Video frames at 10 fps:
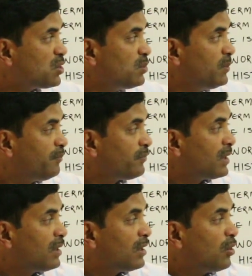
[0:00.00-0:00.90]
tissue,
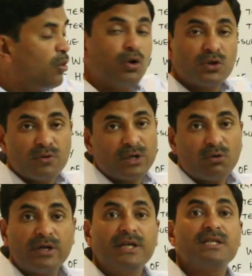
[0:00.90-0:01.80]
or you can
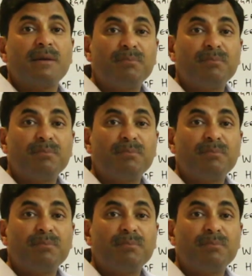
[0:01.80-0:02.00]
call it as